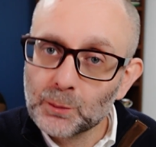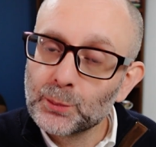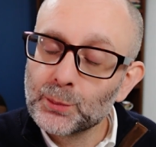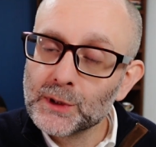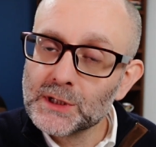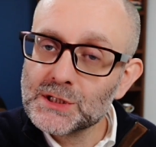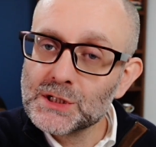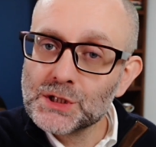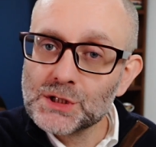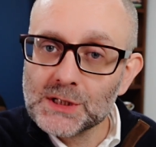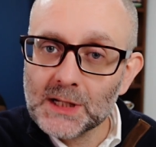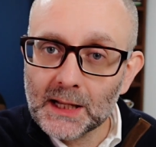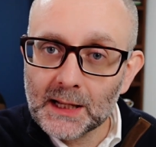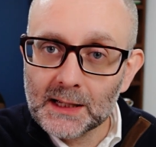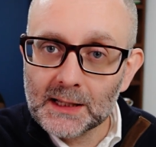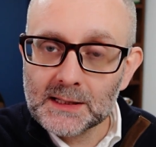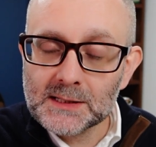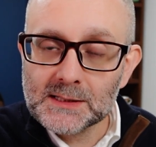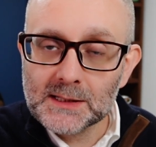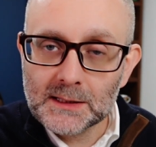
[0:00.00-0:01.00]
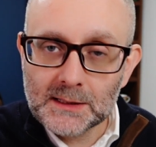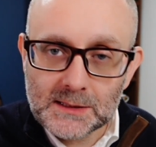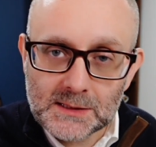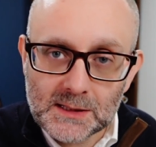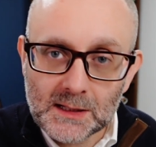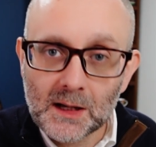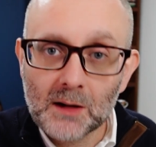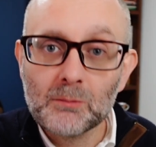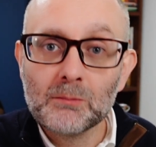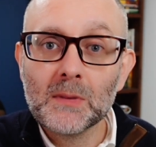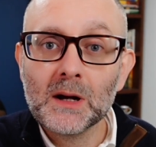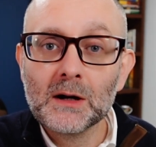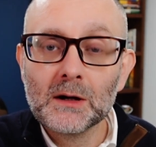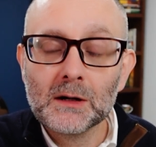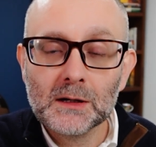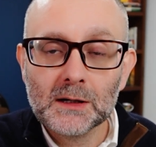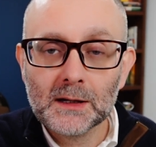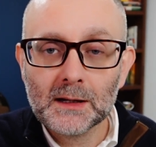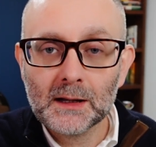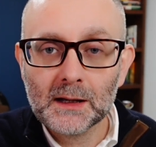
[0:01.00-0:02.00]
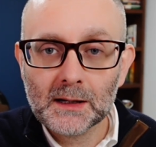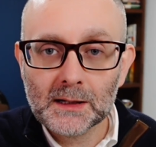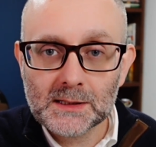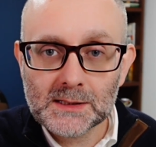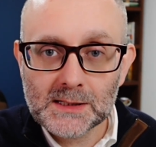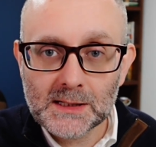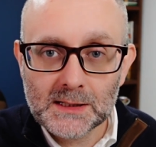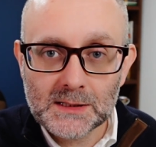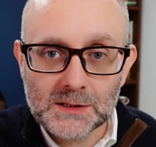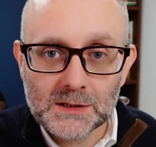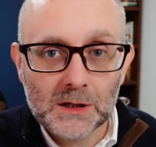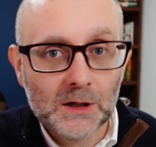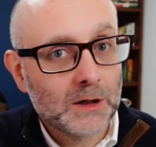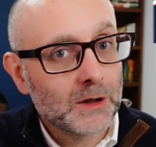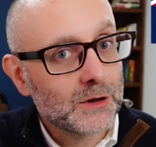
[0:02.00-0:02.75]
British accents, American accents,